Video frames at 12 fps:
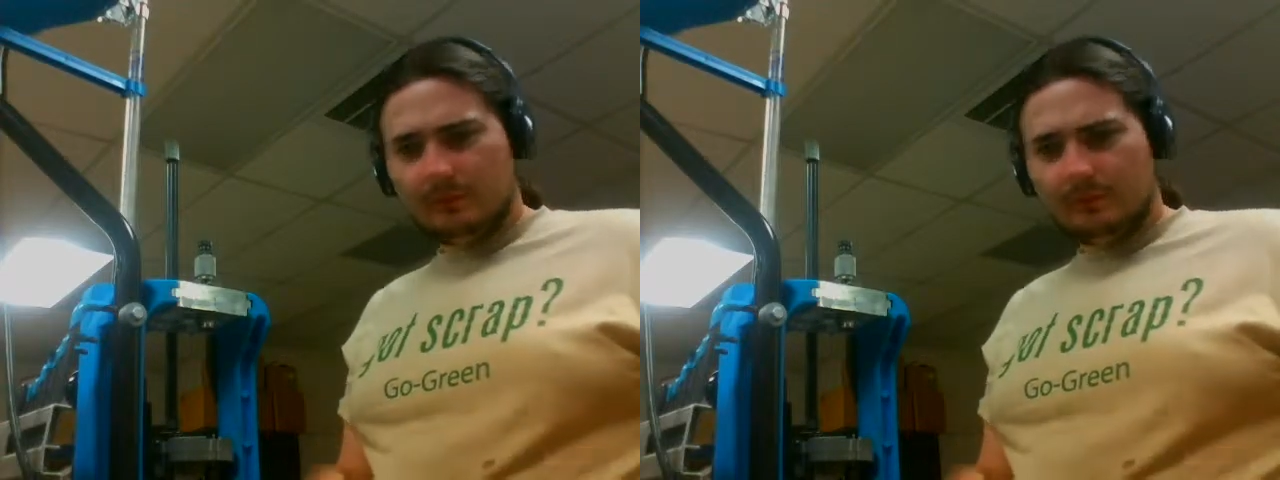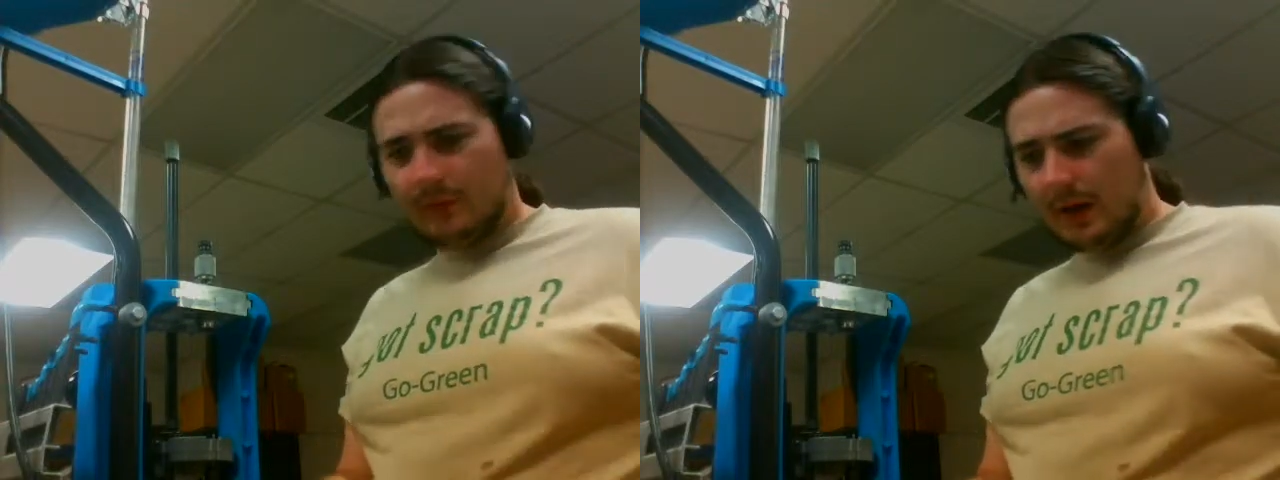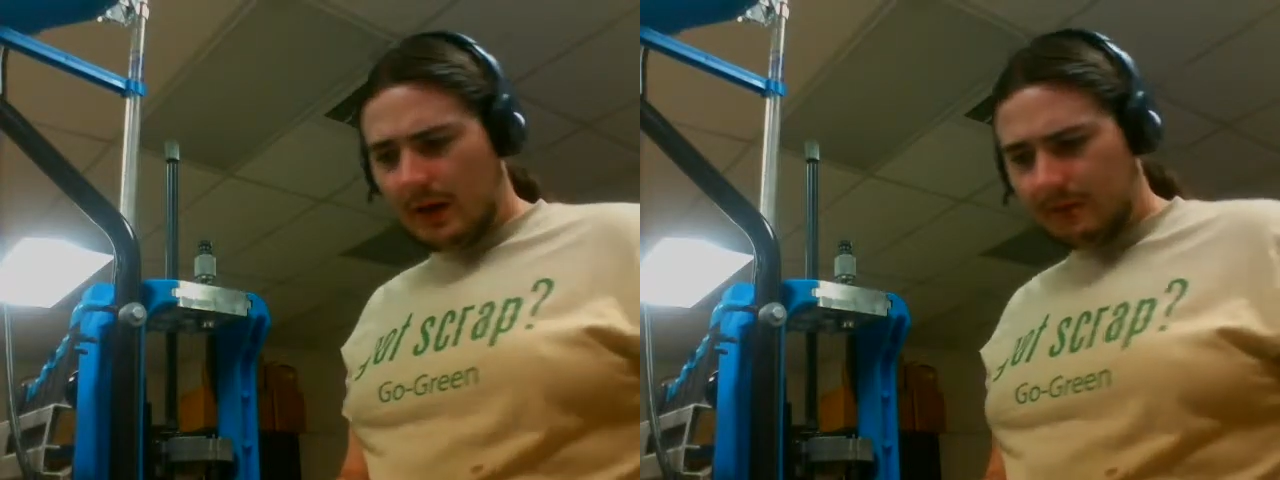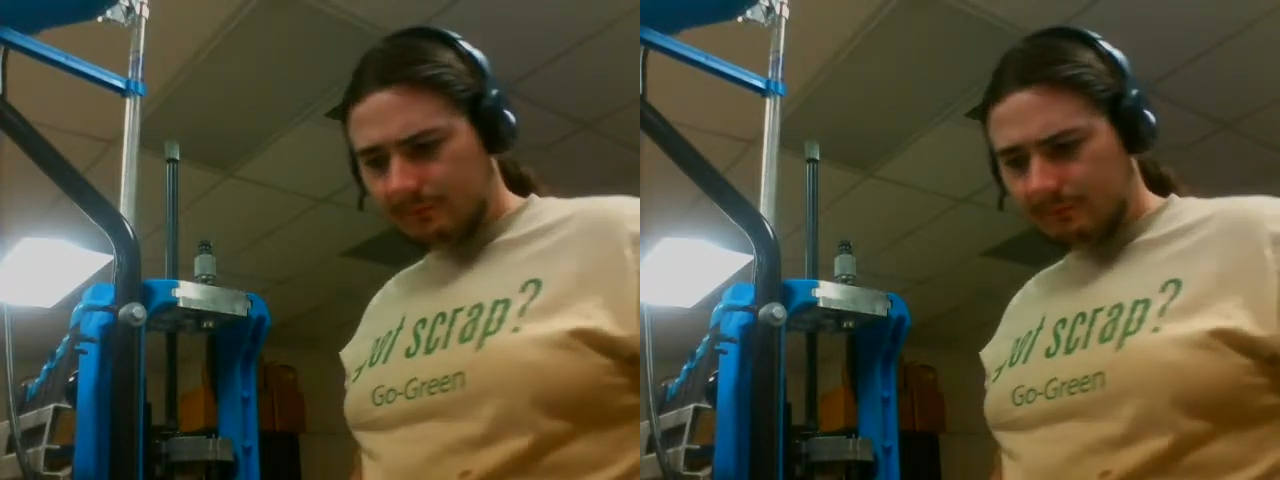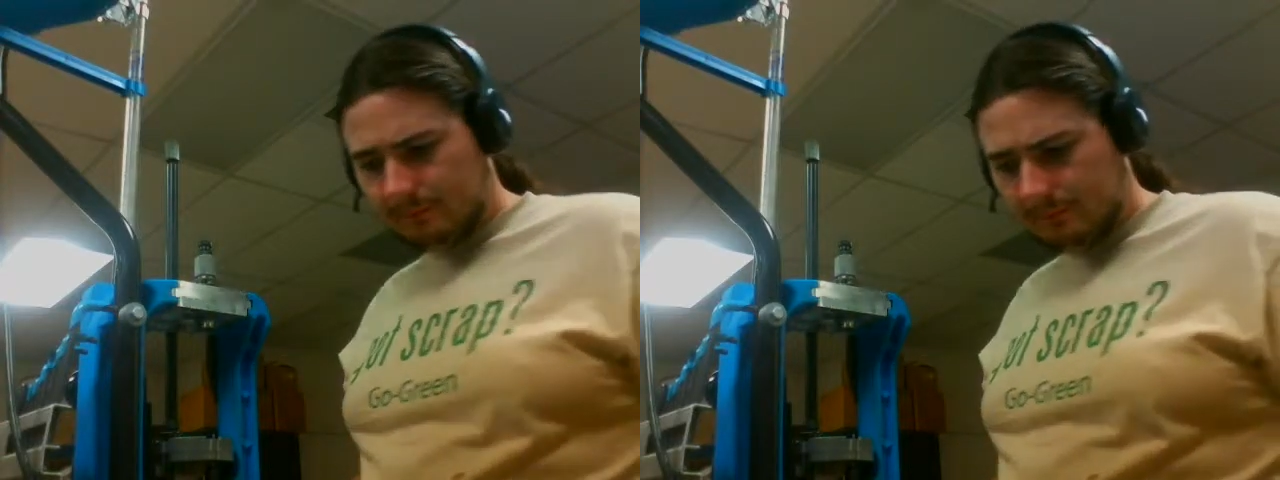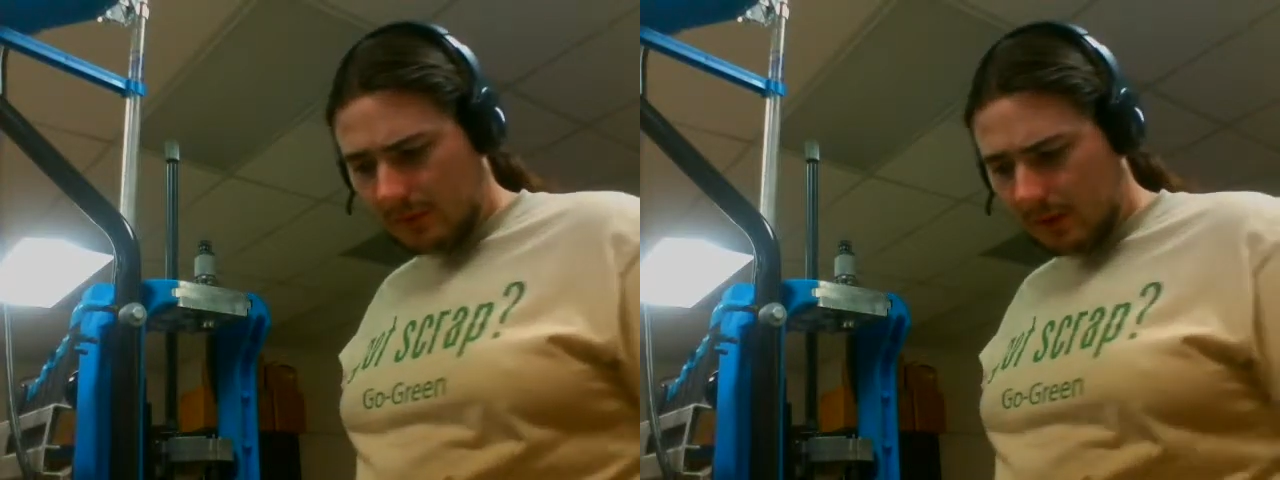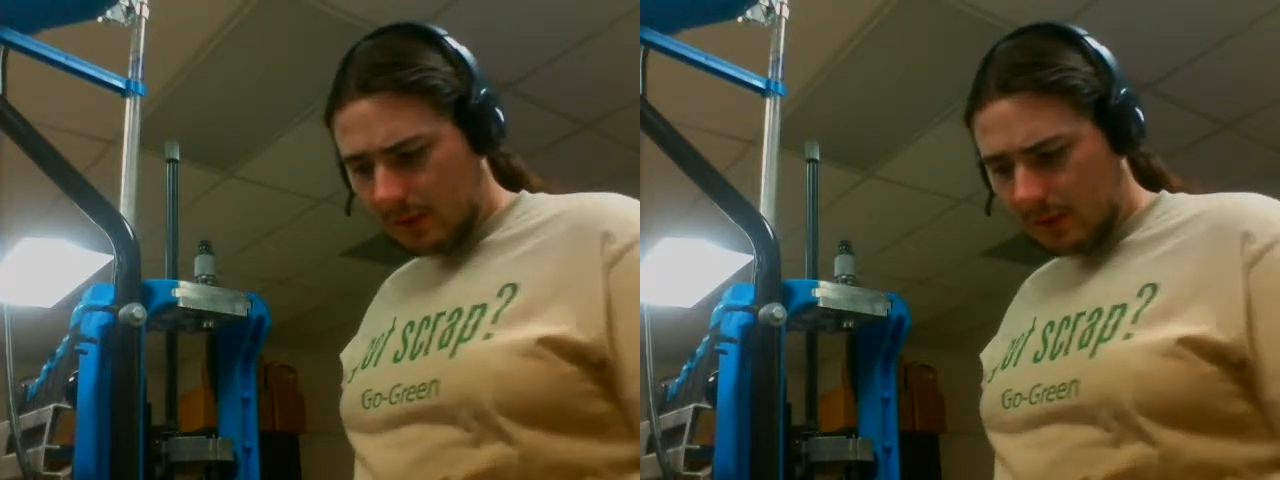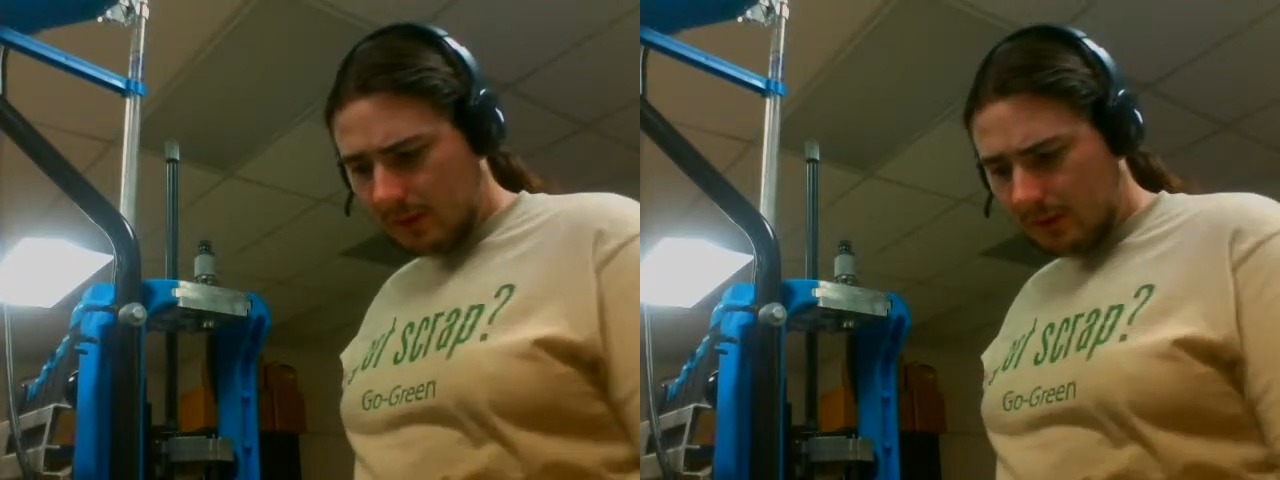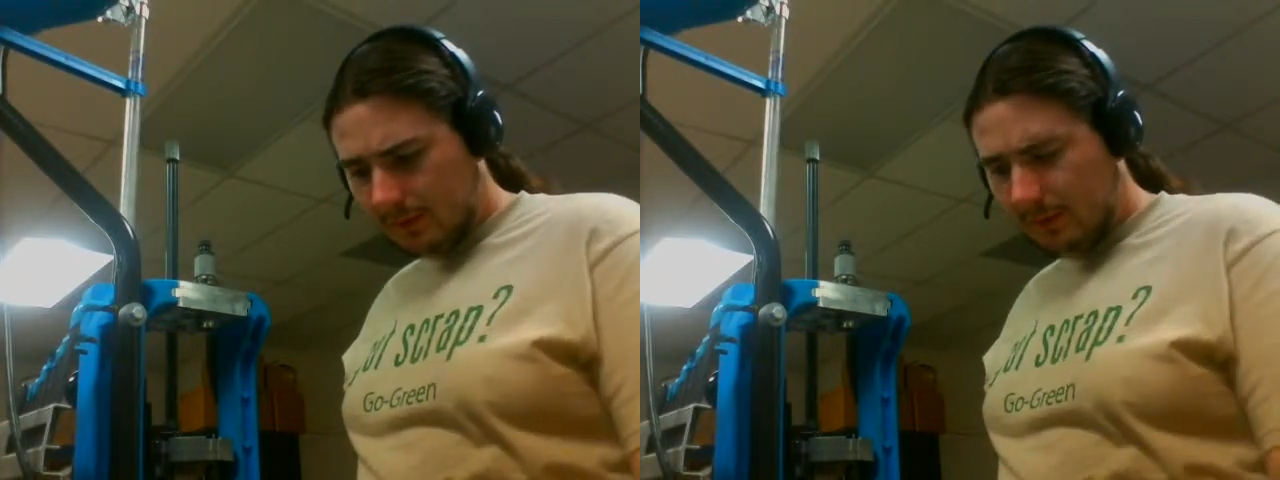about
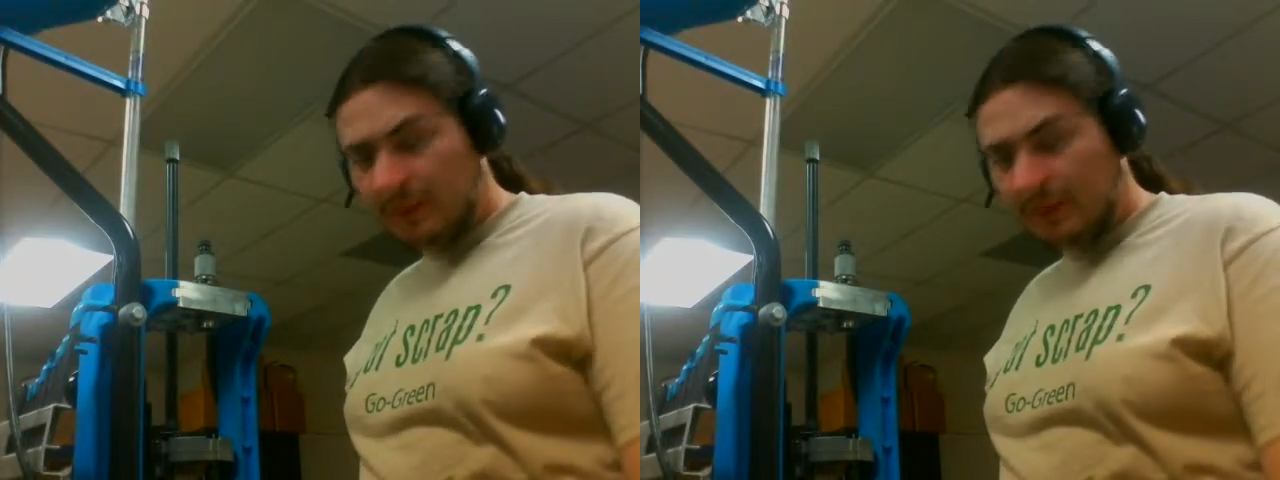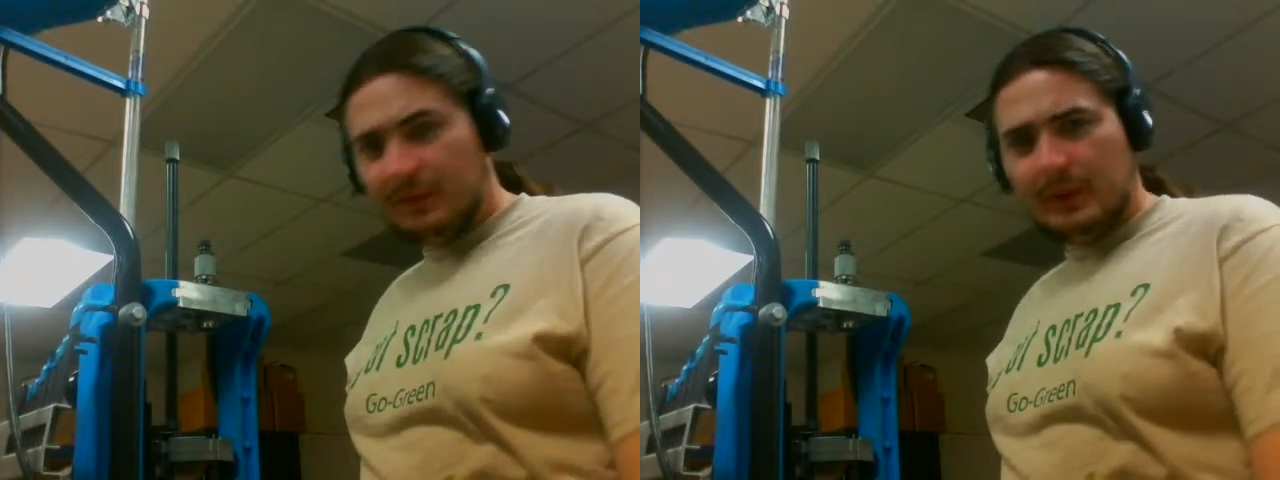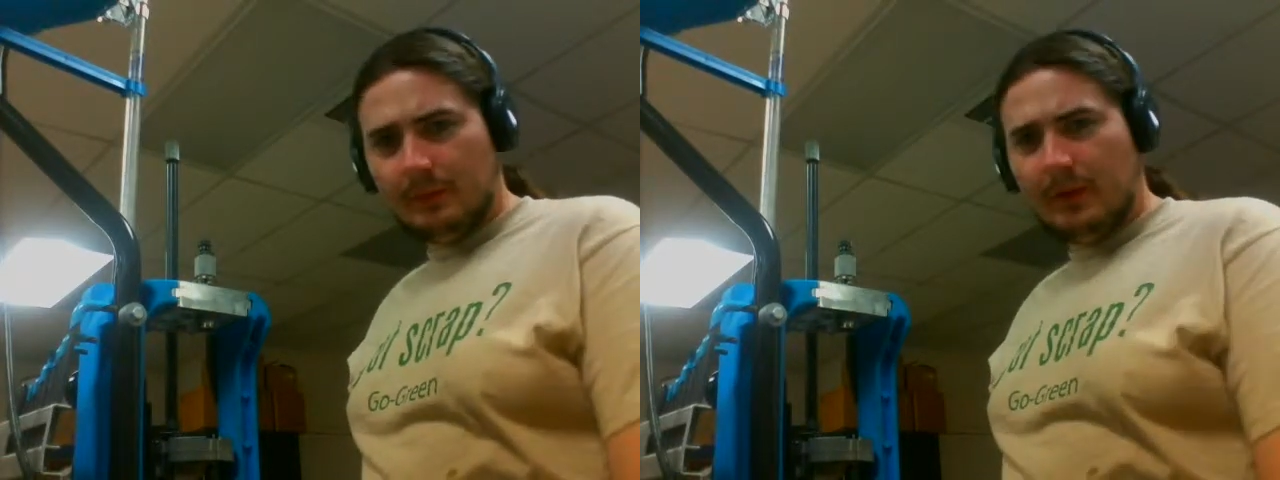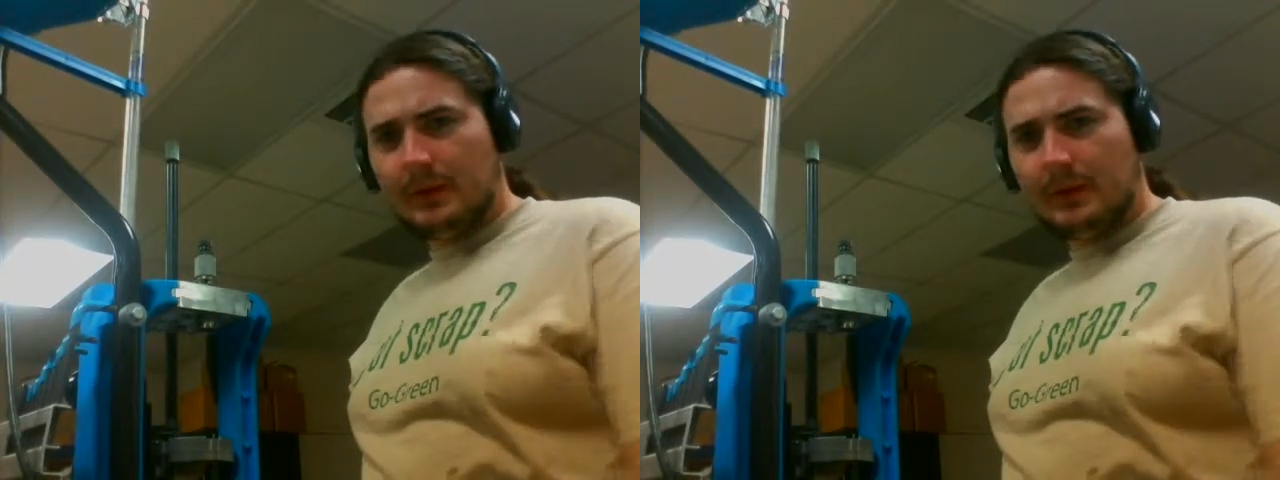$50.